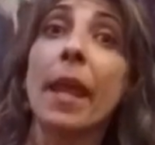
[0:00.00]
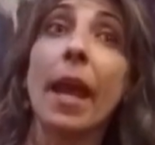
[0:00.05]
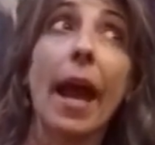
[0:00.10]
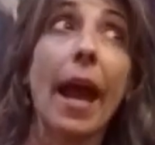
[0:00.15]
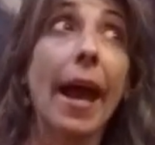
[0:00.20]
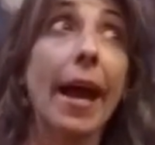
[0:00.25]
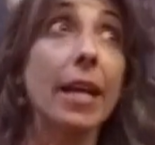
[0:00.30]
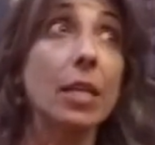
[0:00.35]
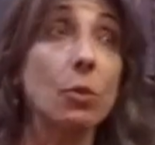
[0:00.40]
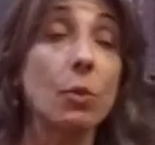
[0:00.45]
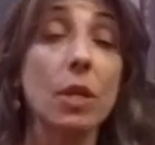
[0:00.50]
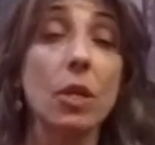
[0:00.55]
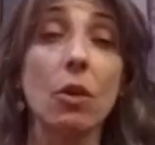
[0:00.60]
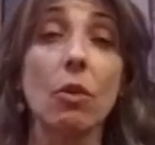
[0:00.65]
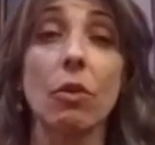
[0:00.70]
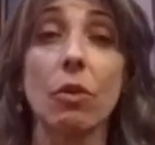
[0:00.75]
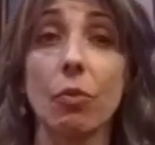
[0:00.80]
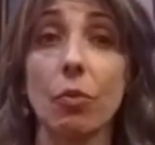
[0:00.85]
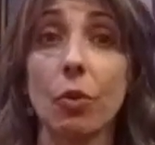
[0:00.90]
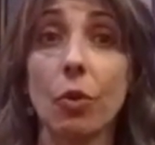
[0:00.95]
as we go
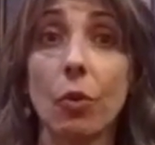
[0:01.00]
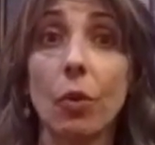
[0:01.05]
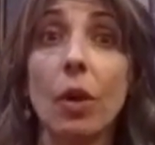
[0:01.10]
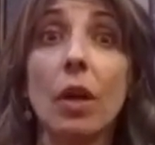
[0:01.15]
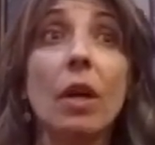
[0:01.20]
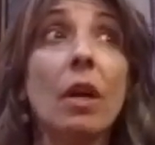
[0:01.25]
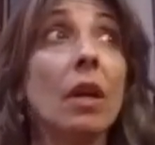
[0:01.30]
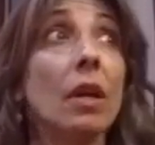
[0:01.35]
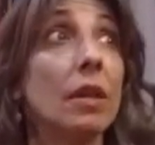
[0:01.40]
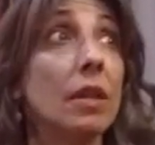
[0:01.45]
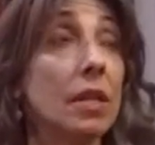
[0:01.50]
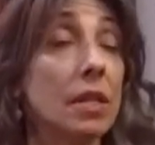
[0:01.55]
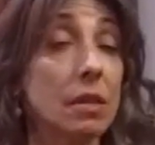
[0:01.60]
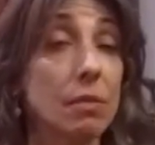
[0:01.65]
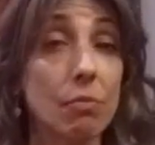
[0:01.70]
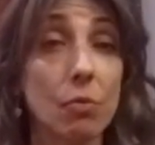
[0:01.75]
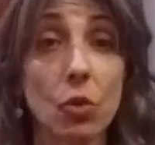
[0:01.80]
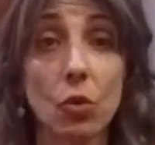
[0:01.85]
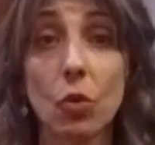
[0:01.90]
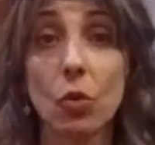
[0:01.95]
through this
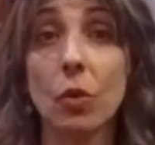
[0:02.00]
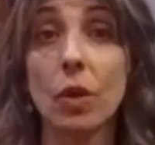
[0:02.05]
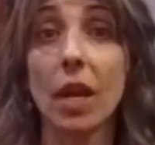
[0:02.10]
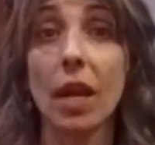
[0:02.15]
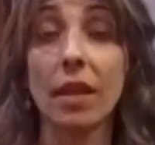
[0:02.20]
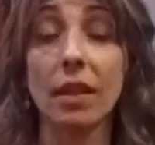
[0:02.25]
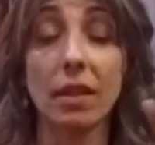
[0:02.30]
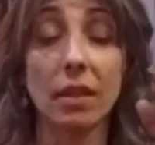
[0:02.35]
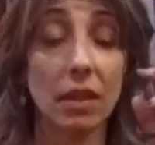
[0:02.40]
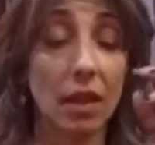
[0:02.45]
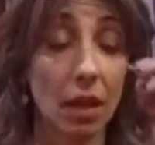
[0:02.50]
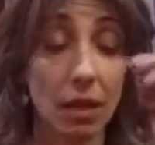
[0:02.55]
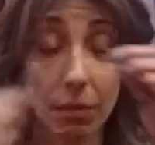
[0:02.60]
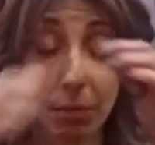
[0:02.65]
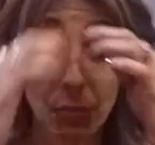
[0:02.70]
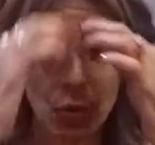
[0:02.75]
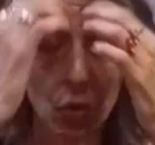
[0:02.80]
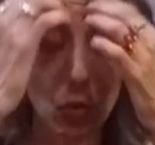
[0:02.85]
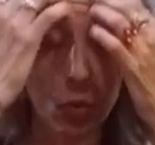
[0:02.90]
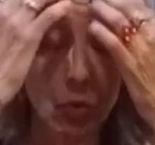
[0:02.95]
moon,
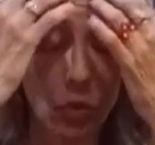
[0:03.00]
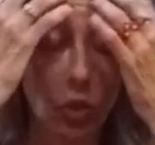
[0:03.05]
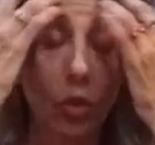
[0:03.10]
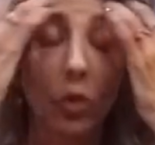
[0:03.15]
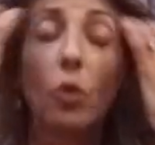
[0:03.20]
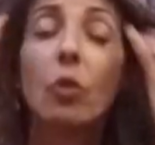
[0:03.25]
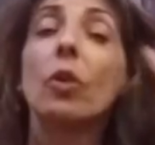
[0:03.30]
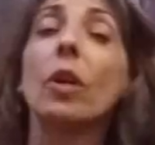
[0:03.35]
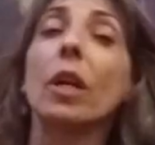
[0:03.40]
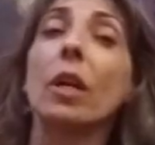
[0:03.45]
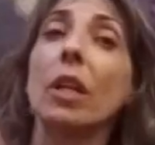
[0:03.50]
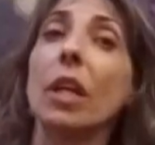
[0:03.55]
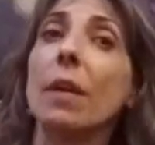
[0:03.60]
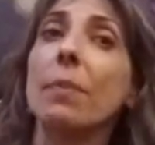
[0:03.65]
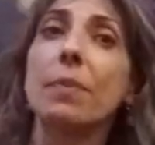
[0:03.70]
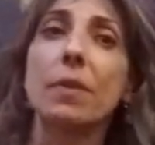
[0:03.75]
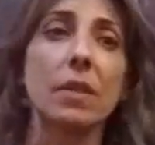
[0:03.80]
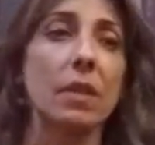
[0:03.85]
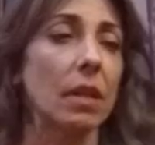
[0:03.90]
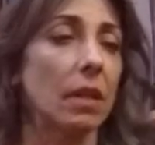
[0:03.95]
the lunar
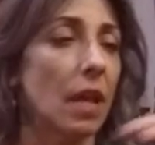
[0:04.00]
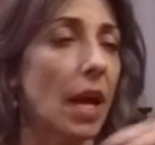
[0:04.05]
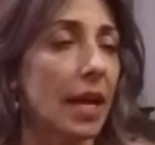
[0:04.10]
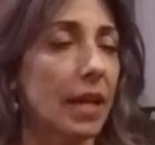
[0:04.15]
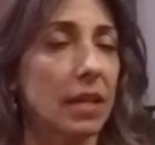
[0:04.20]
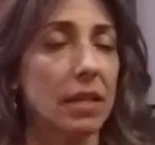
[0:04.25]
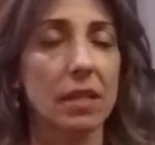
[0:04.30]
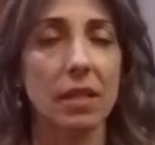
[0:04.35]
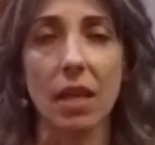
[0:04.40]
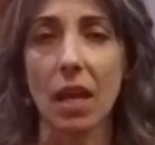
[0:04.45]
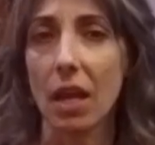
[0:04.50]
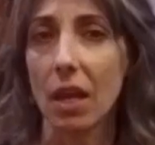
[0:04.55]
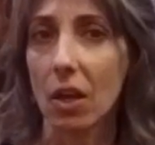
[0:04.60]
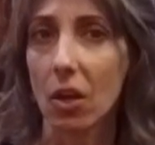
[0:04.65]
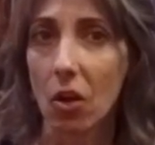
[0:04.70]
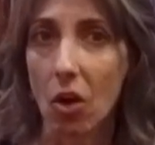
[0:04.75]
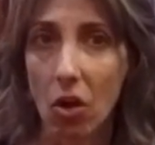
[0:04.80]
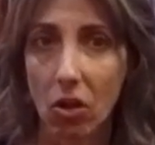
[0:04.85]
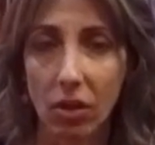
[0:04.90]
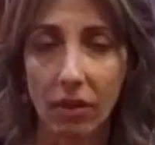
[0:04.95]
eclipse, the Lion's Gate, and
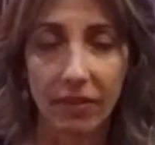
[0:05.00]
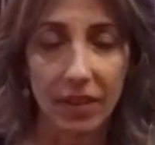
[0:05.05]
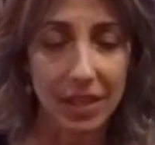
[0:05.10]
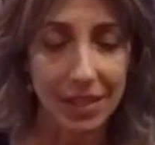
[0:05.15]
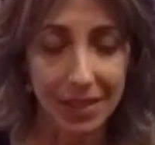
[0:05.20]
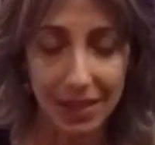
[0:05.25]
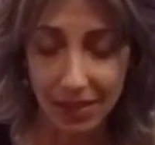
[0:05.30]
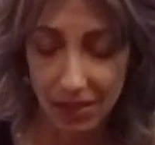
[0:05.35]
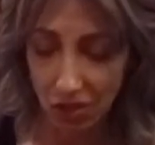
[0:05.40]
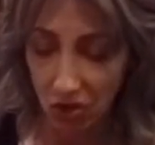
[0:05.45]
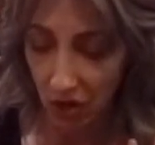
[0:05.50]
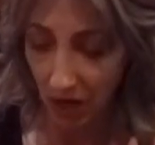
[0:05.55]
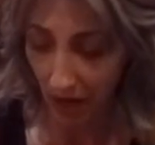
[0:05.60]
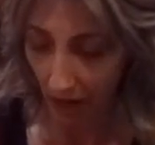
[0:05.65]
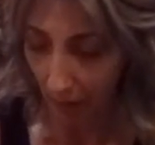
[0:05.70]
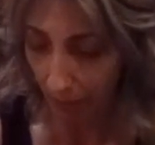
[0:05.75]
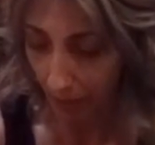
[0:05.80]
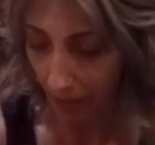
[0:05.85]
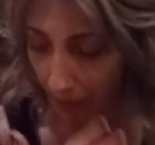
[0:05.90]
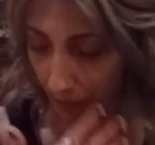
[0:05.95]
all of these things that are
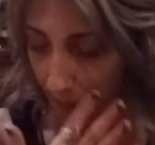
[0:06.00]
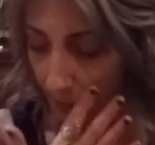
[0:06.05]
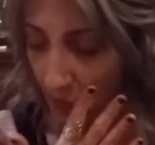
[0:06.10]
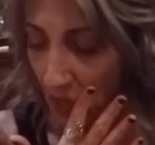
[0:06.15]
happening.